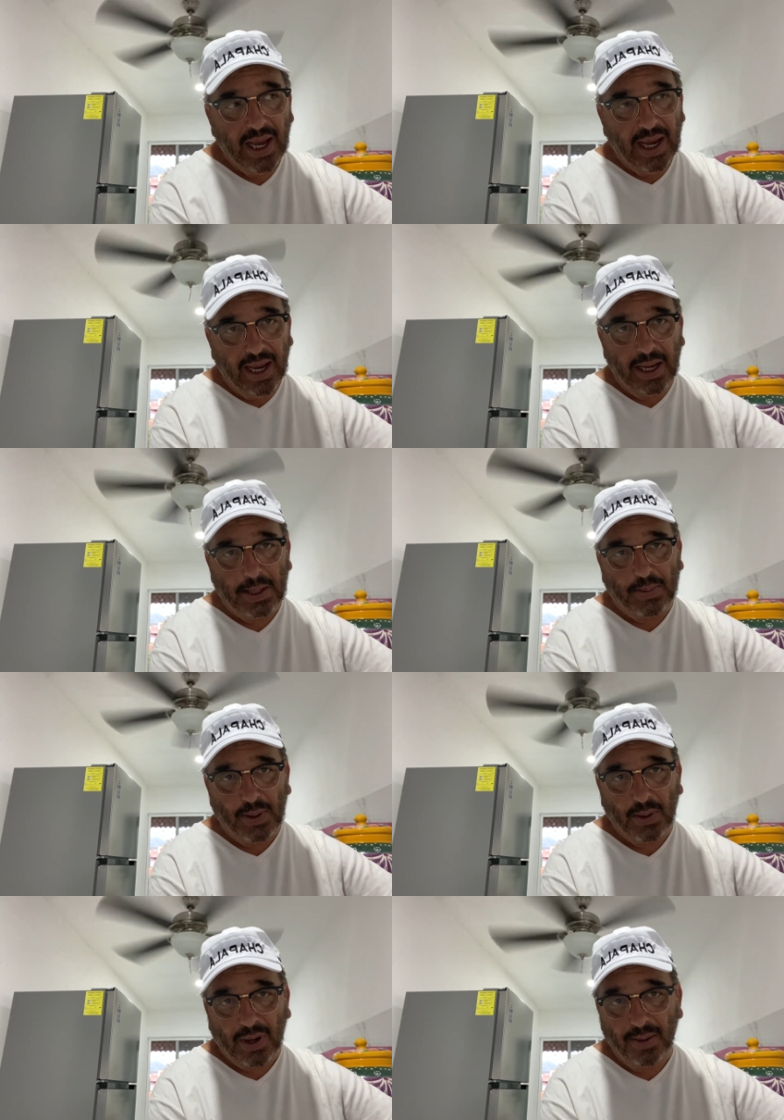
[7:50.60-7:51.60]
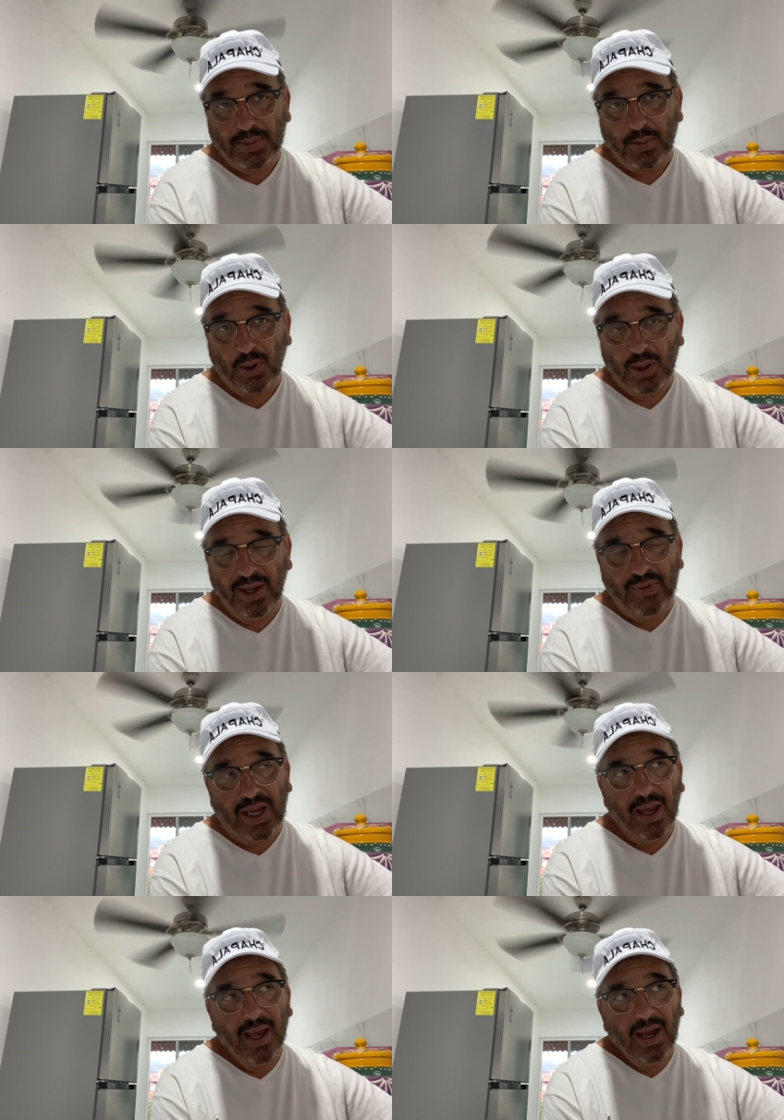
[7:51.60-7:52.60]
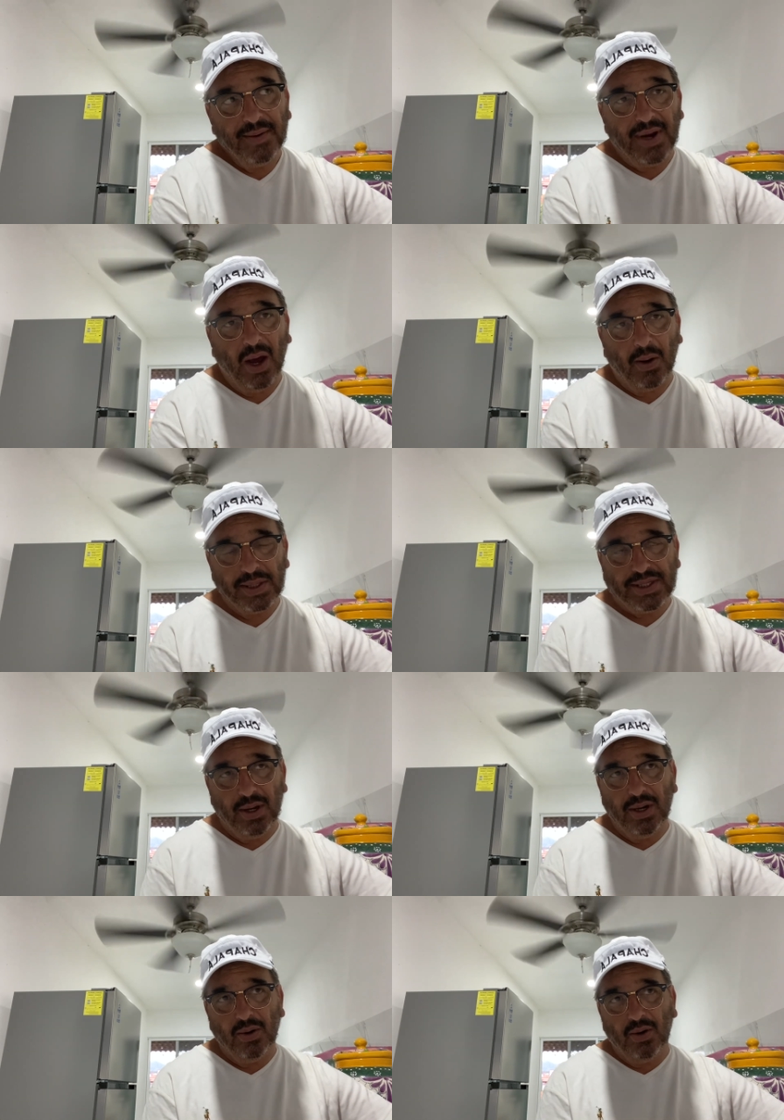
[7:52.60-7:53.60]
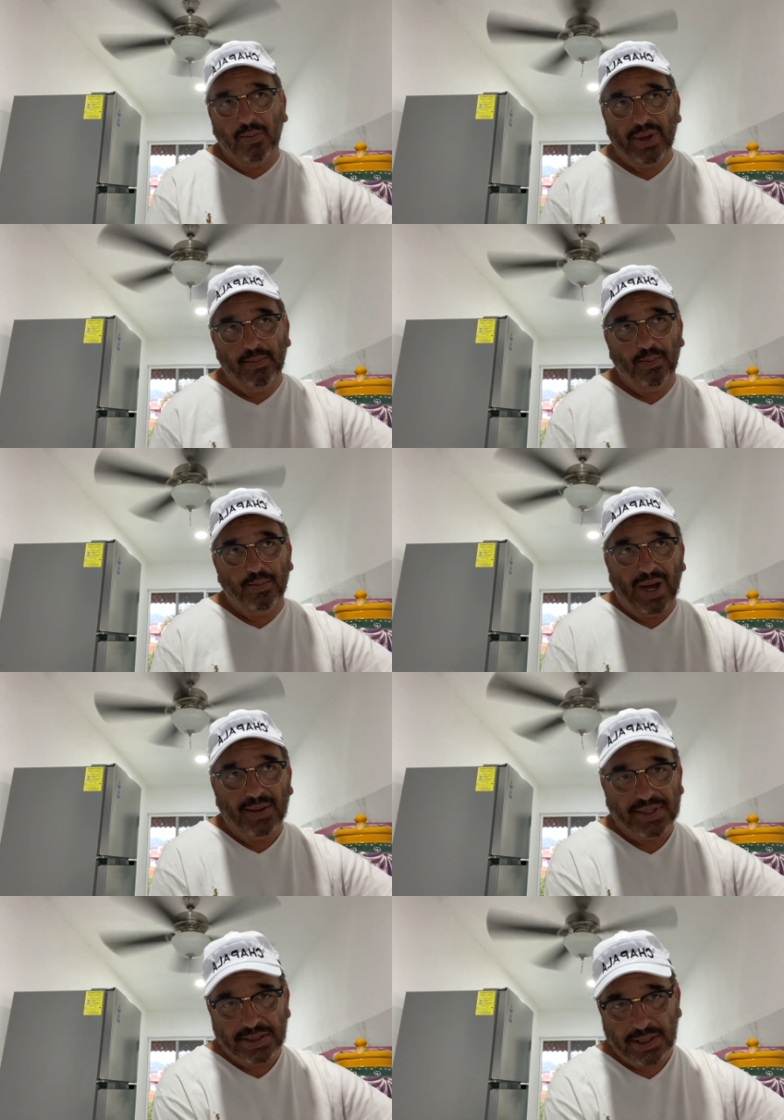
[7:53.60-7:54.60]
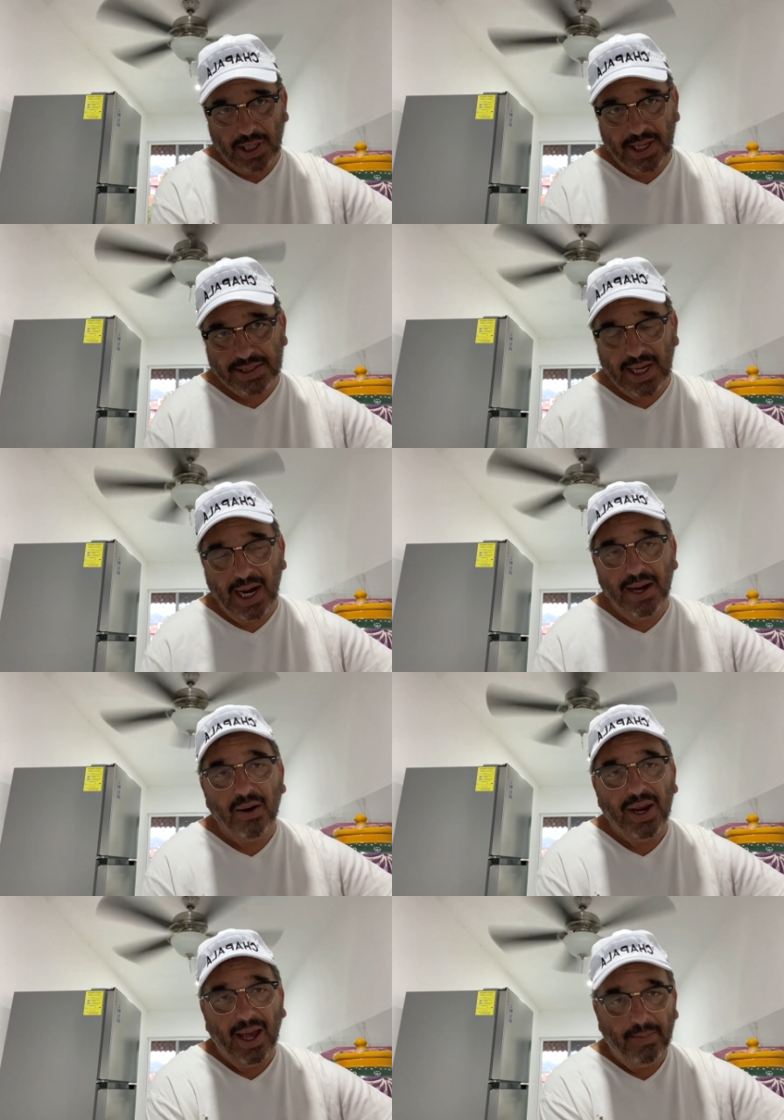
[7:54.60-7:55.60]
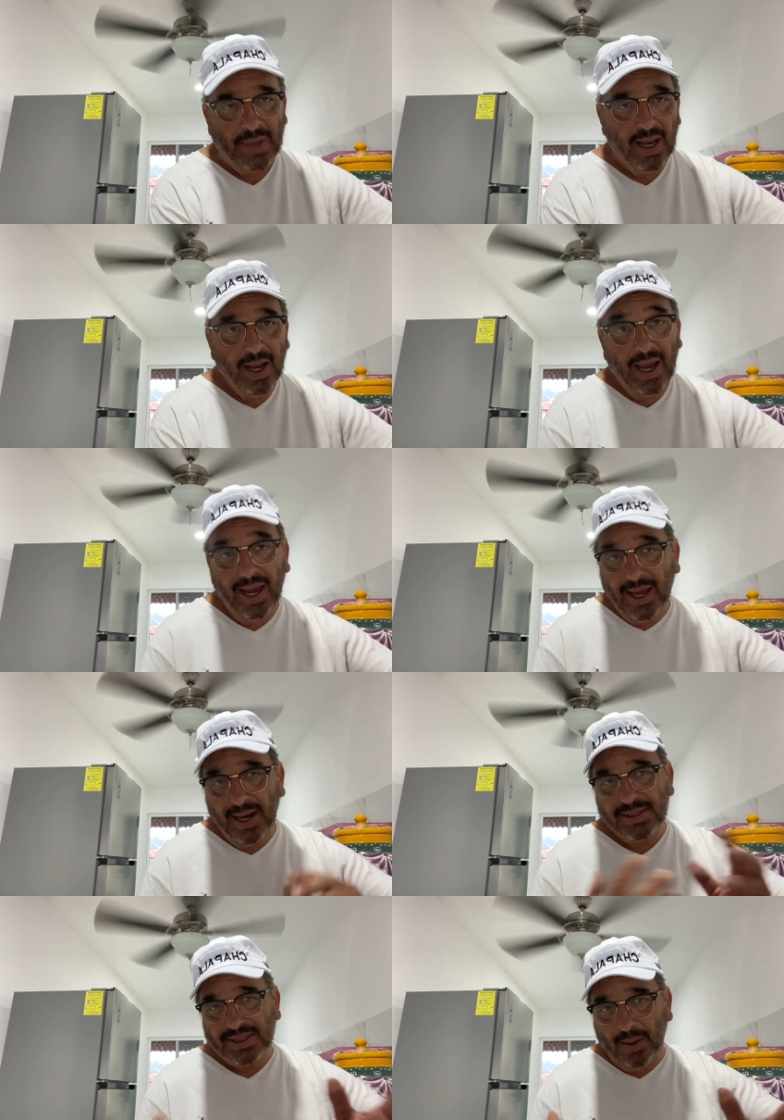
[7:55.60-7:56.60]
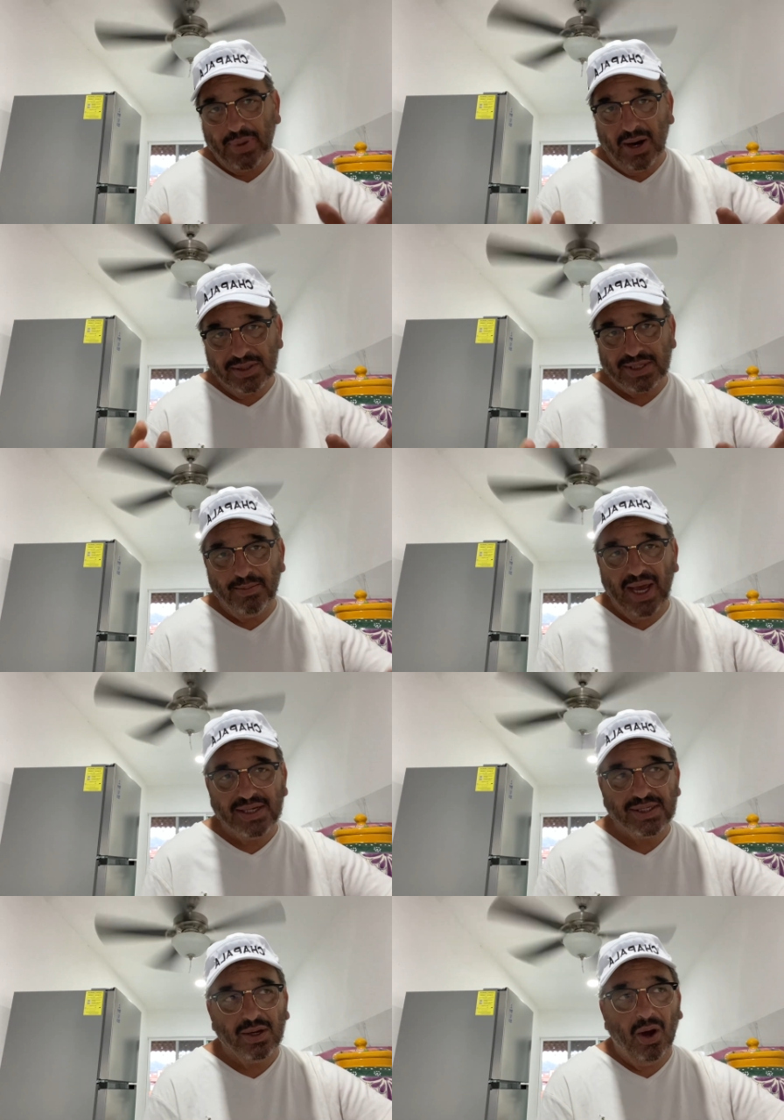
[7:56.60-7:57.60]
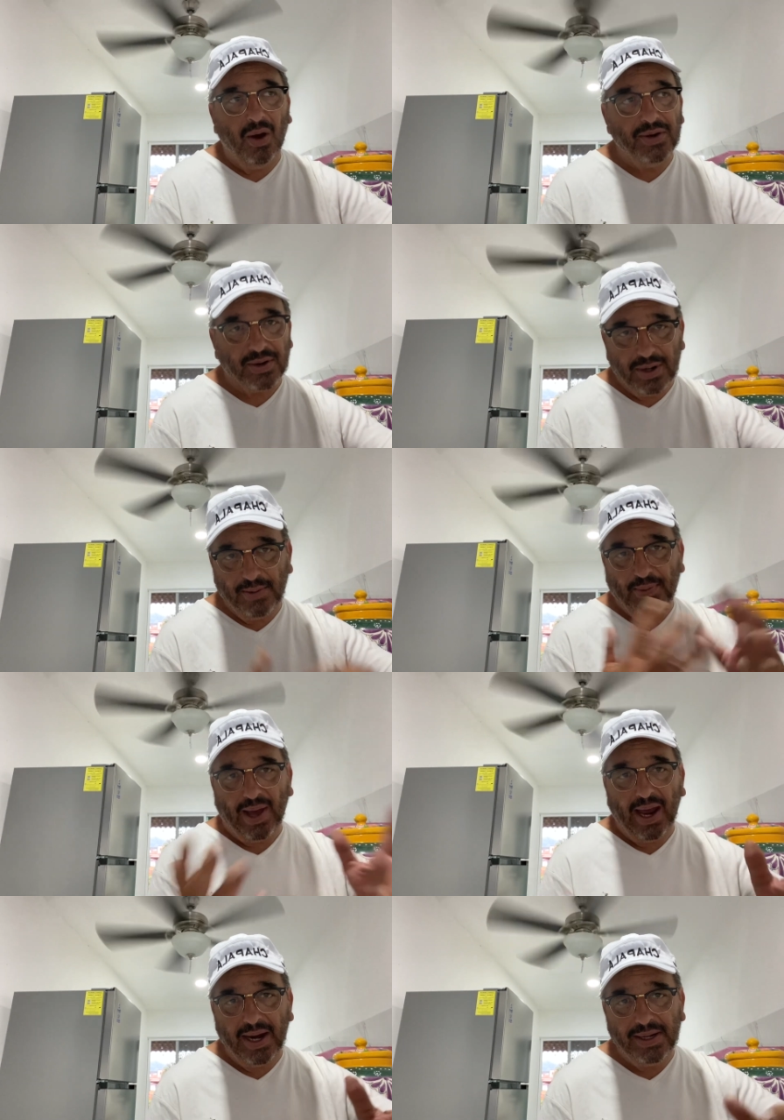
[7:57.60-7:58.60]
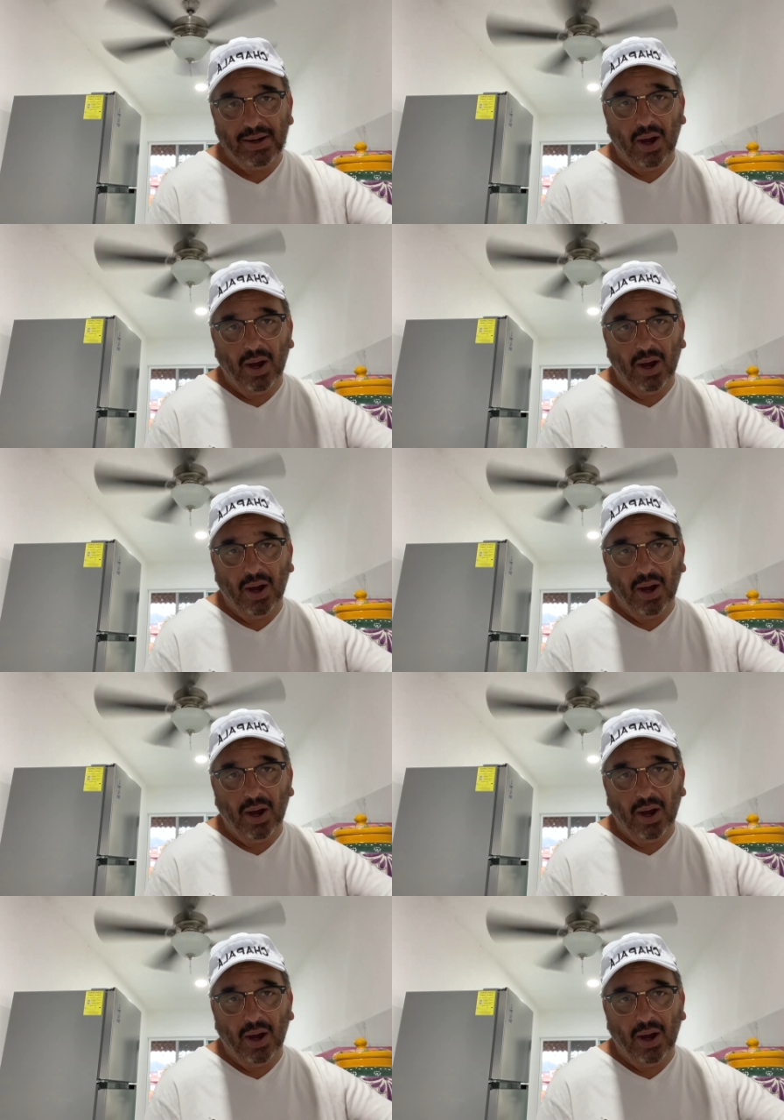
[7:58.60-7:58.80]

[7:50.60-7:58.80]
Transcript: and feel comfortable living. Now, I'll tell you a little bit about this lakeside area. In some parts of Mexico, you're going to find